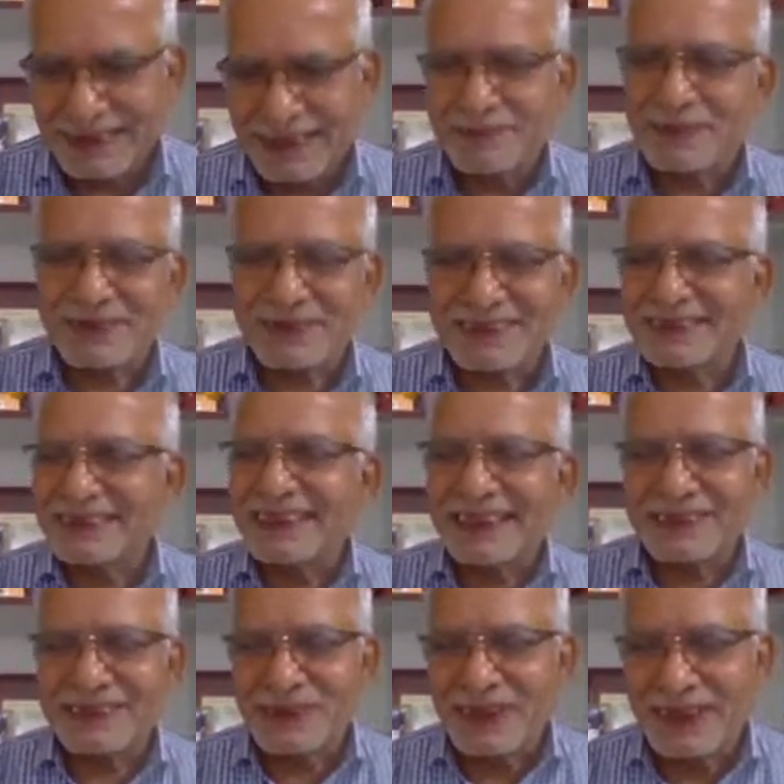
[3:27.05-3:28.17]
I personally
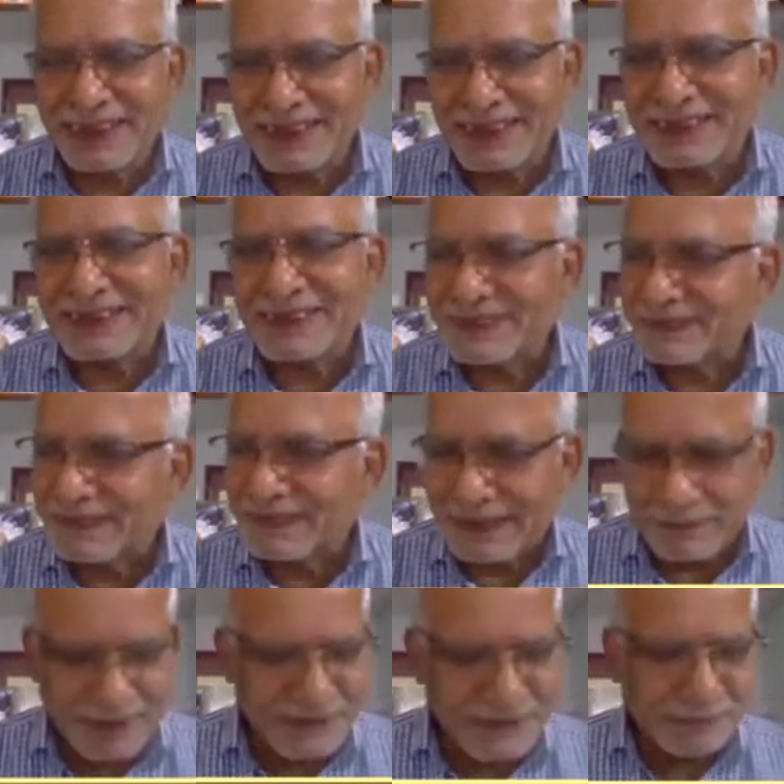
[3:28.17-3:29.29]
enjoyed it very
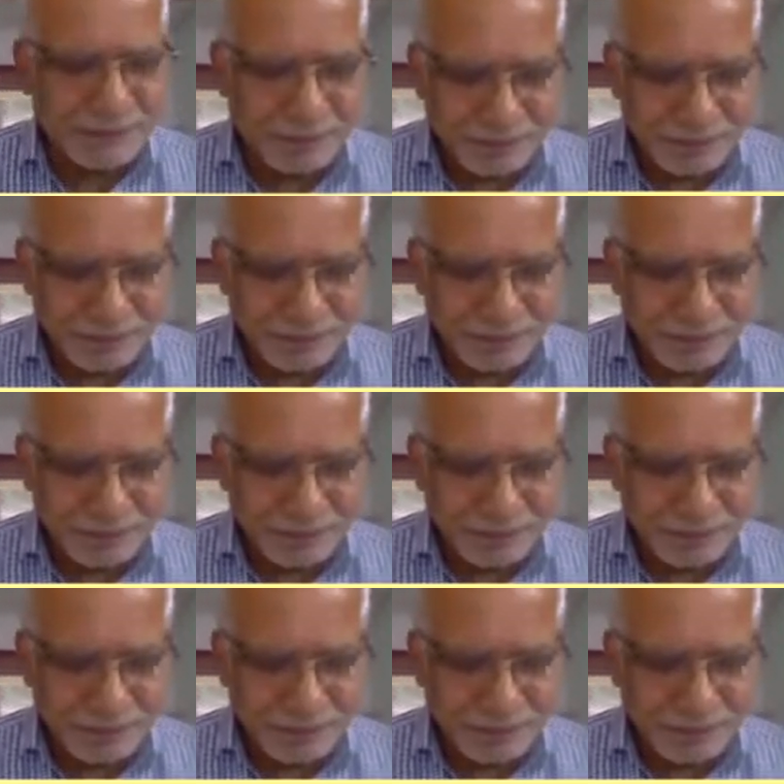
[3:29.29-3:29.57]
much.